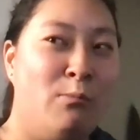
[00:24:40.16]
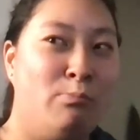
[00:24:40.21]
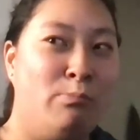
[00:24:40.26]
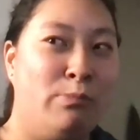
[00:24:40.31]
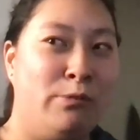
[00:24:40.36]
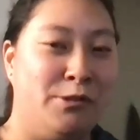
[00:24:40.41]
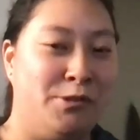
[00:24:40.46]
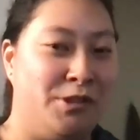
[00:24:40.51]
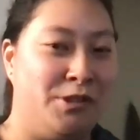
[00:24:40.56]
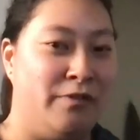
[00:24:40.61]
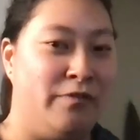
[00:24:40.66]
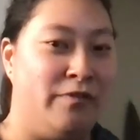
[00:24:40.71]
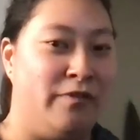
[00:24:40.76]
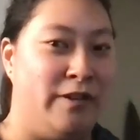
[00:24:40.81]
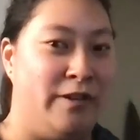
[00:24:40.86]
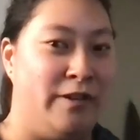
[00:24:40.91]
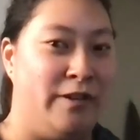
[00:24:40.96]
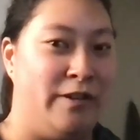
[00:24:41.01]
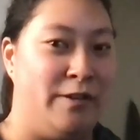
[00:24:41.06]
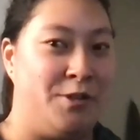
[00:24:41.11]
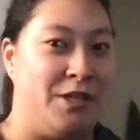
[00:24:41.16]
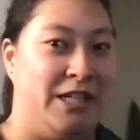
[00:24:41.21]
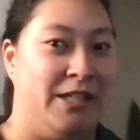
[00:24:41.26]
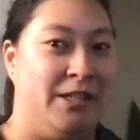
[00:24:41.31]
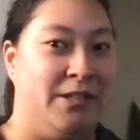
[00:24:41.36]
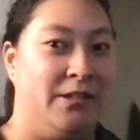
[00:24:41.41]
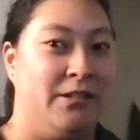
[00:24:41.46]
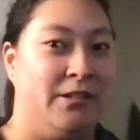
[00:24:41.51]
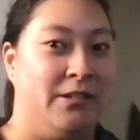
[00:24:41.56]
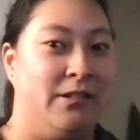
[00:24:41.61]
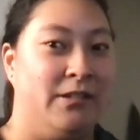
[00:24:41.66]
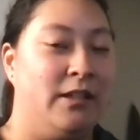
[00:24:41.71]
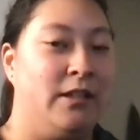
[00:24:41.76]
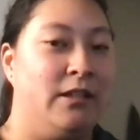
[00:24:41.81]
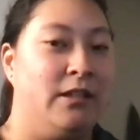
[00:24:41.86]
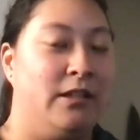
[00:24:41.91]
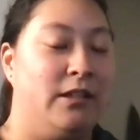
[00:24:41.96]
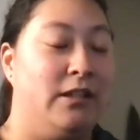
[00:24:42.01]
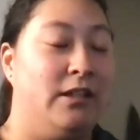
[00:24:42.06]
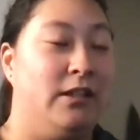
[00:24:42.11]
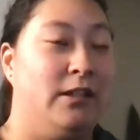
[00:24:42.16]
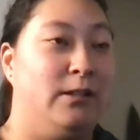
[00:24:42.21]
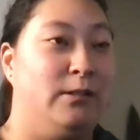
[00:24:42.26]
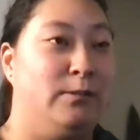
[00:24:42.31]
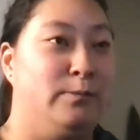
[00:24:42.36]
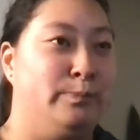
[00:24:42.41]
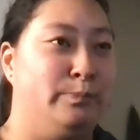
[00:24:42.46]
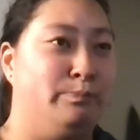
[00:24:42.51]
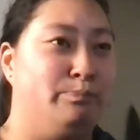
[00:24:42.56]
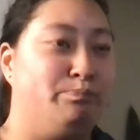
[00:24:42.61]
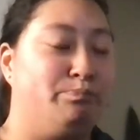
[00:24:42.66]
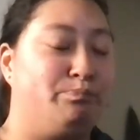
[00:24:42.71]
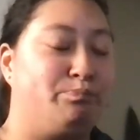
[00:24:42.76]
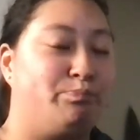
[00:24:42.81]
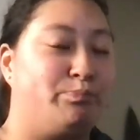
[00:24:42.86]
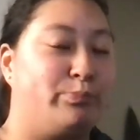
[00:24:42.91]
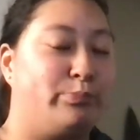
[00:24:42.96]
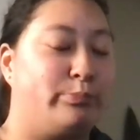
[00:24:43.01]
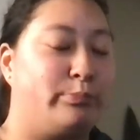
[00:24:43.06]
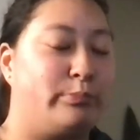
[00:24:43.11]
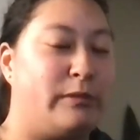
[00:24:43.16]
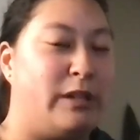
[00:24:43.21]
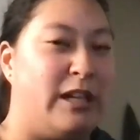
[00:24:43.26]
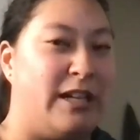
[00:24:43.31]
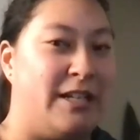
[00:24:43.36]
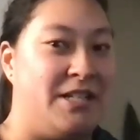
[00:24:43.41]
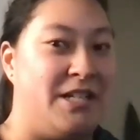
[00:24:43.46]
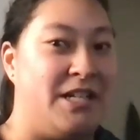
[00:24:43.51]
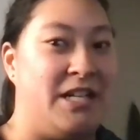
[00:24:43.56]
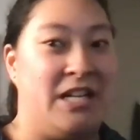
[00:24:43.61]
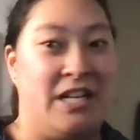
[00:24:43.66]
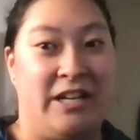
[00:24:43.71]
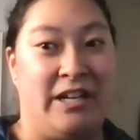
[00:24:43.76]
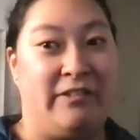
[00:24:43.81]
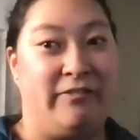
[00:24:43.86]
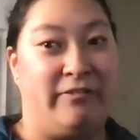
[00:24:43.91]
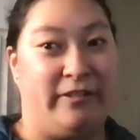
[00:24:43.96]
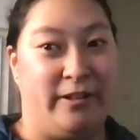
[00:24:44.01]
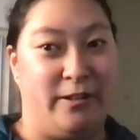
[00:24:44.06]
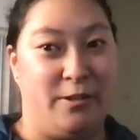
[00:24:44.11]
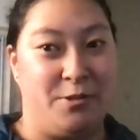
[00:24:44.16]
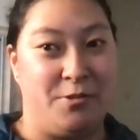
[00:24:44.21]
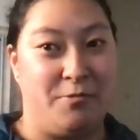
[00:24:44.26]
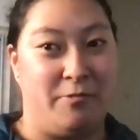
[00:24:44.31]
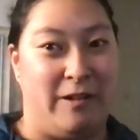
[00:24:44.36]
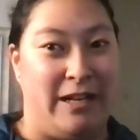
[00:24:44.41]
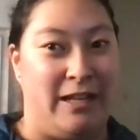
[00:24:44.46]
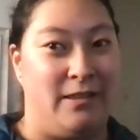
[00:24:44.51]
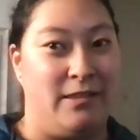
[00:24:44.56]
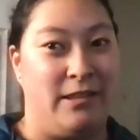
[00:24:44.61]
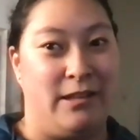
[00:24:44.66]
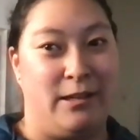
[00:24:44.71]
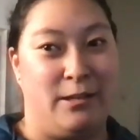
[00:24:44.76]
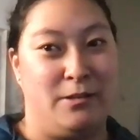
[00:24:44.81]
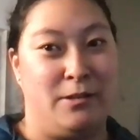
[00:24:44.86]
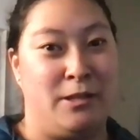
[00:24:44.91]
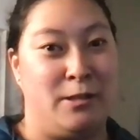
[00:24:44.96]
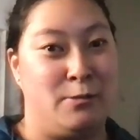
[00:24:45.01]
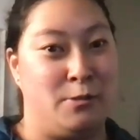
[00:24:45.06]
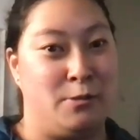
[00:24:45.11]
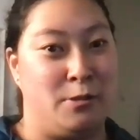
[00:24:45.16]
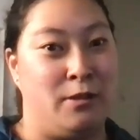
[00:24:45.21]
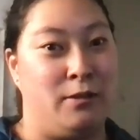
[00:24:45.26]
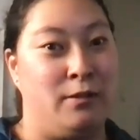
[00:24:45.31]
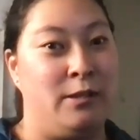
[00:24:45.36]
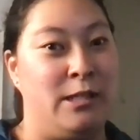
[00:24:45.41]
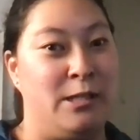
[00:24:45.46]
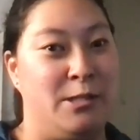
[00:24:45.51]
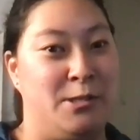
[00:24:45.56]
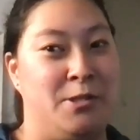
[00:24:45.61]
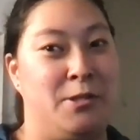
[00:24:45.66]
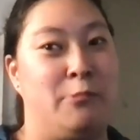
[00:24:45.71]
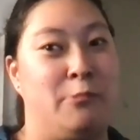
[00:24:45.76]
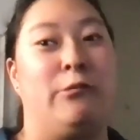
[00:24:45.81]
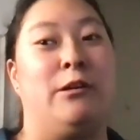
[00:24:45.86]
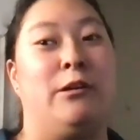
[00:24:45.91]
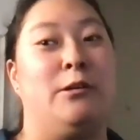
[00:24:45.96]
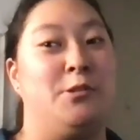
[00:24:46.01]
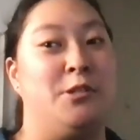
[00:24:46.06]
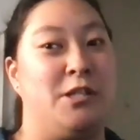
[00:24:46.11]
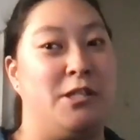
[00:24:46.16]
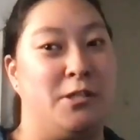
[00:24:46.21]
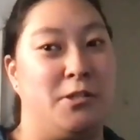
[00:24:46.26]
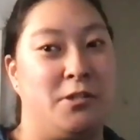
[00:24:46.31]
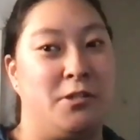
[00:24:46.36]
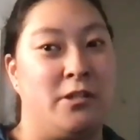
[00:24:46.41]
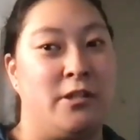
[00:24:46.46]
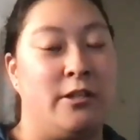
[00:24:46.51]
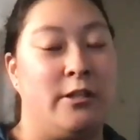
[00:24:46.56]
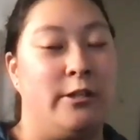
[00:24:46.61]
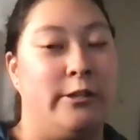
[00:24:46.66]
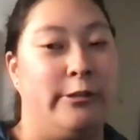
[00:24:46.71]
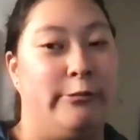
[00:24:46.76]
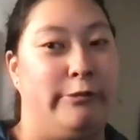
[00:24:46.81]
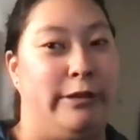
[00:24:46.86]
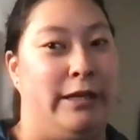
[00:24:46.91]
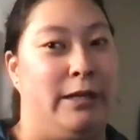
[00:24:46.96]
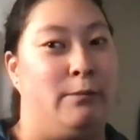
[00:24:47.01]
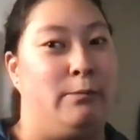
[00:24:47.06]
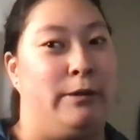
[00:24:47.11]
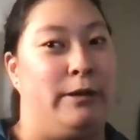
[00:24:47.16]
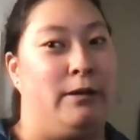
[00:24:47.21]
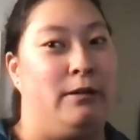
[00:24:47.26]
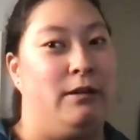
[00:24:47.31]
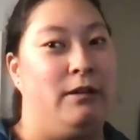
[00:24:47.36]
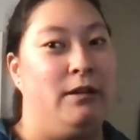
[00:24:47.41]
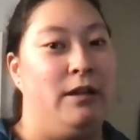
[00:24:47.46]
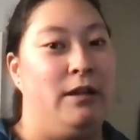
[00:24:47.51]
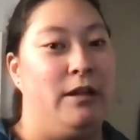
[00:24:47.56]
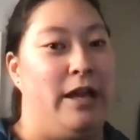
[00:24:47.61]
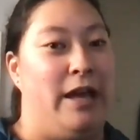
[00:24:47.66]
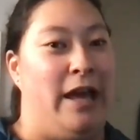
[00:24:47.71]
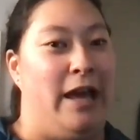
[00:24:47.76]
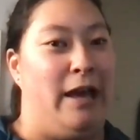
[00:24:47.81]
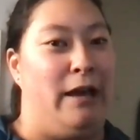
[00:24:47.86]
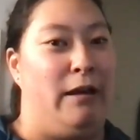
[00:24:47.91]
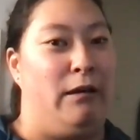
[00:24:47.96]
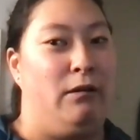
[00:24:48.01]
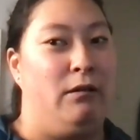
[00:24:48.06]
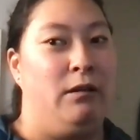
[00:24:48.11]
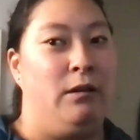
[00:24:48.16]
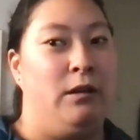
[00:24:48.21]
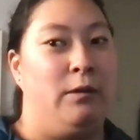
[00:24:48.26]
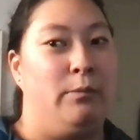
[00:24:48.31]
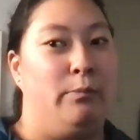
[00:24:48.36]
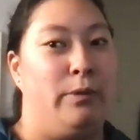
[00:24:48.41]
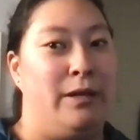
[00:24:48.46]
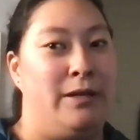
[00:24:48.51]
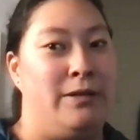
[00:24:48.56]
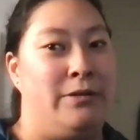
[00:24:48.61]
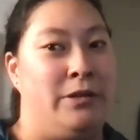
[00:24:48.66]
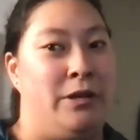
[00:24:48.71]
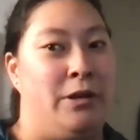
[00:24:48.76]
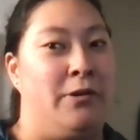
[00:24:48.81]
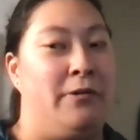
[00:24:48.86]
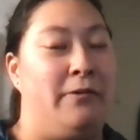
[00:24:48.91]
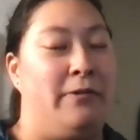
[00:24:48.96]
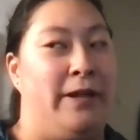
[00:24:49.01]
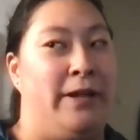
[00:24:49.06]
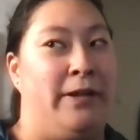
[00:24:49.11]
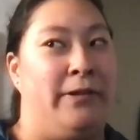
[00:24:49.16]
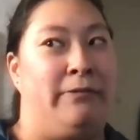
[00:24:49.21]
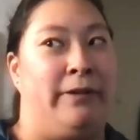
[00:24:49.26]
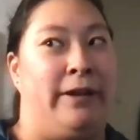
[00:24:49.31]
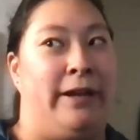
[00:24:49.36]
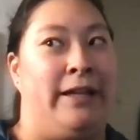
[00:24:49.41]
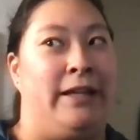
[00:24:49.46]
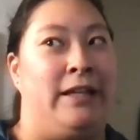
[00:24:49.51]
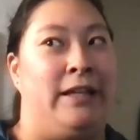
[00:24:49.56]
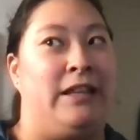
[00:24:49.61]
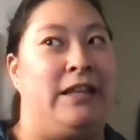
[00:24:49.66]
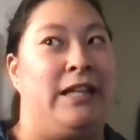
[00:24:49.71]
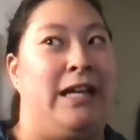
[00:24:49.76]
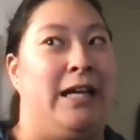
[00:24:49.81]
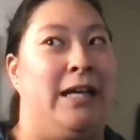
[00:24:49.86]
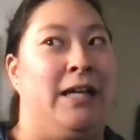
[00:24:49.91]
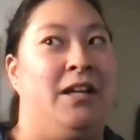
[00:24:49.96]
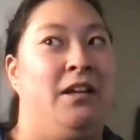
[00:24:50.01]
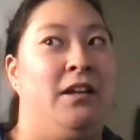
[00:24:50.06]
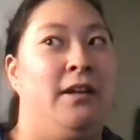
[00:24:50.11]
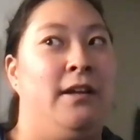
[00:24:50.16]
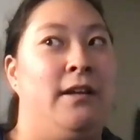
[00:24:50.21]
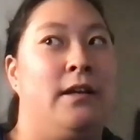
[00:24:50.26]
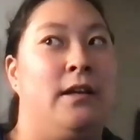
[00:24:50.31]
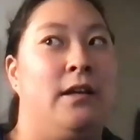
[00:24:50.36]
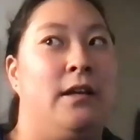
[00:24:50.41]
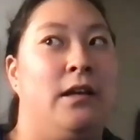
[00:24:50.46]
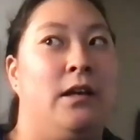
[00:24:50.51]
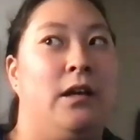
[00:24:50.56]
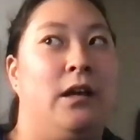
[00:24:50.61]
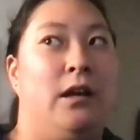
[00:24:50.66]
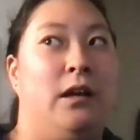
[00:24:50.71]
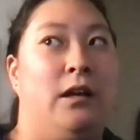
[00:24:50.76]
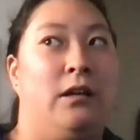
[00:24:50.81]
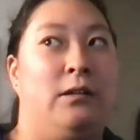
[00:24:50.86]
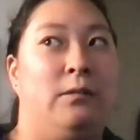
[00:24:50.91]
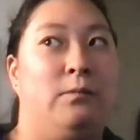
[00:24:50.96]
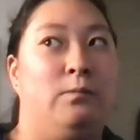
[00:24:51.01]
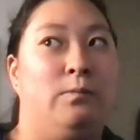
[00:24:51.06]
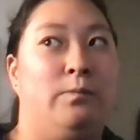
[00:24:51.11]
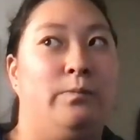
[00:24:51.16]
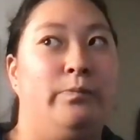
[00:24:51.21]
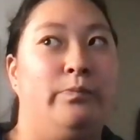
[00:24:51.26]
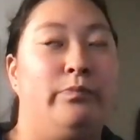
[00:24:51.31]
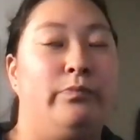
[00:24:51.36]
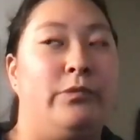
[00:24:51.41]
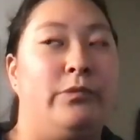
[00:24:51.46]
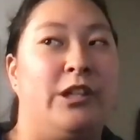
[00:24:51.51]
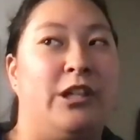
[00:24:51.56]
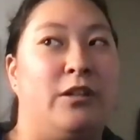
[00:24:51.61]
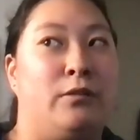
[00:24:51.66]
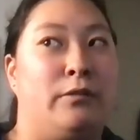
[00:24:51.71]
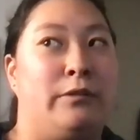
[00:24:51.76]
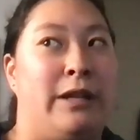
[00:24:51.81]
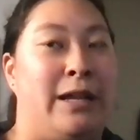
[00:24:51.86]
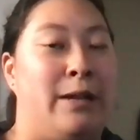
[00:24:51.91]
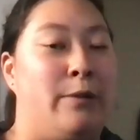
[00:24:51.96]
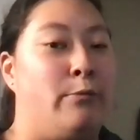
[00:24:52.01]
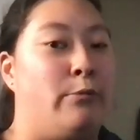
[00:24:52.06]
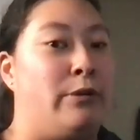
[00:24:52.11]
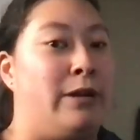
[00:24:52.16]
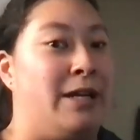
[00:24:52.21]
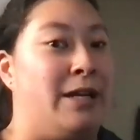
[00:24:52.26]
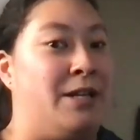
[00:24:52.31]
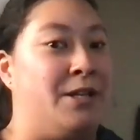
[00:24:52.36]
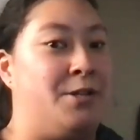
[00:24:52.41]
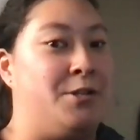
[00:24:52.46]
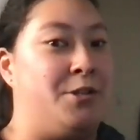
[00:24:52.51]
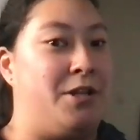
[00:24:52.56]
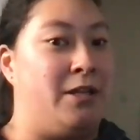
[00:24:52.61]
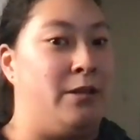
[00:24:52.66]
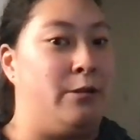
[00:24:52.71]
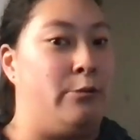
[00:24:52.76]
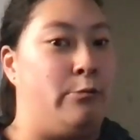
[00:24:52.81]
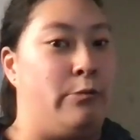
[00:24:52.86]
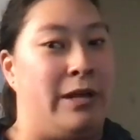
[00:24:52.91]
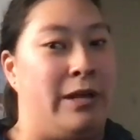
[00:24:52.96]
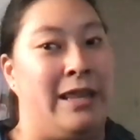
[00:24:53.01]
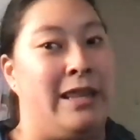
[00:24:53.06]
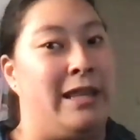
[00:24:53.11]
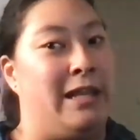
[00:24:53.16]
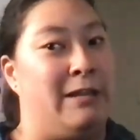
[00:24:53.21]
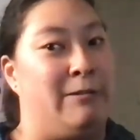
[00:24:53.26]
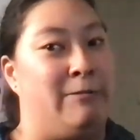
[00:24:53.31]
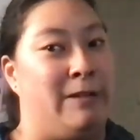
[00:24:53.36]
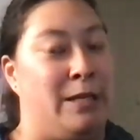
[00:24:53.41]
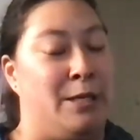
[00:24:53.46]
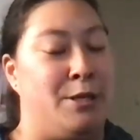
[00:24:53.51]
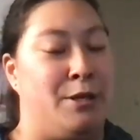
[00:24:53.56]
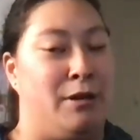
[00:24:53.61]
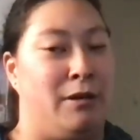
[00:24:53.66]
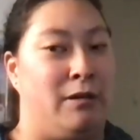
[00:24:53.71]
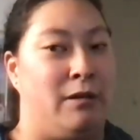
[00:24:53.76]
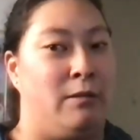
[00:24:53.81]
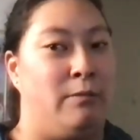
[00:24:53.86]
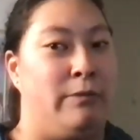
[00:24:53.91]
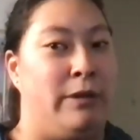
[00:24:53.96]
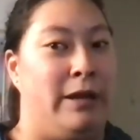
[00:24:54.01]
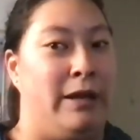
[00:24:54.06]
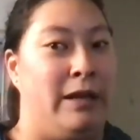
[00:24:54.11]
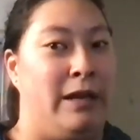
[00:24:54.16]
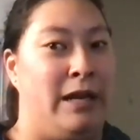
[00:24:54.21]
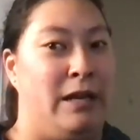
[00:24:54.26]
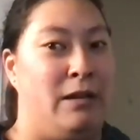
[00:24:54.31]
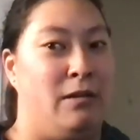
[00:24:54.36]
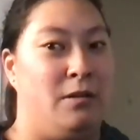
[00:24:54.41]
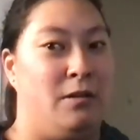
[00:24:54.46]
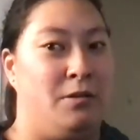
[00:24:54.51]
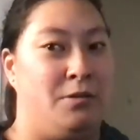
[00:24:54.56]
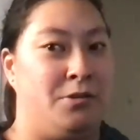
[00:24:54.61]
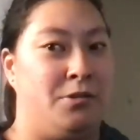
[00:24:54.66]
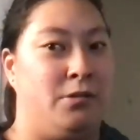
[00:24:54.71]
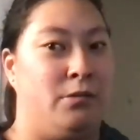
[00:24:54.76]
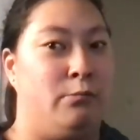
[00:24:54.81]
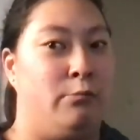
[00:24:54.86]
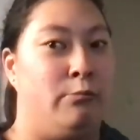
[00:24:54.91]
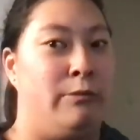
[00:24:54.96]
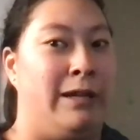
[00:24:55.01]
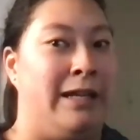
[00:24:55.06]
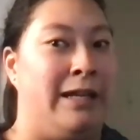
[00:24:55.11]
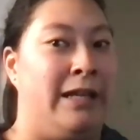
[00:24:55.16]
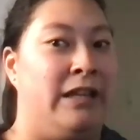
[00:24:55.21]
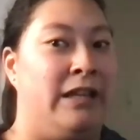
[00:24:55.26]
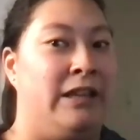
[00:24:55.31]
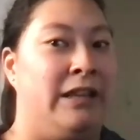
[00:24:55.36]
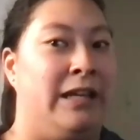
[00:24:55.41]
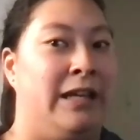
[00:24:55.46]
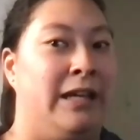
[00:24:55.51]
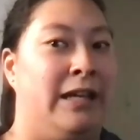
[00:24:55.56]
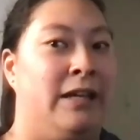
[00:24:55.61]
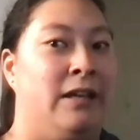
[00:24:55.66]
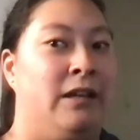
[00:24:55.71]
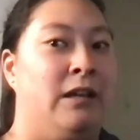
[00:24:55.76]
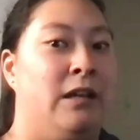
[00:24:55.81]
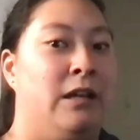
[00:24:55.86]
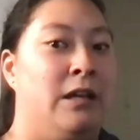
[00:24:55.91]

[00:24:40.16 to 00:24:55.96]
person first and um, identity first, right? There, there's all these nuances, right, about how, but knowing, right, that um, language and the way that you talk about it. Also the way that,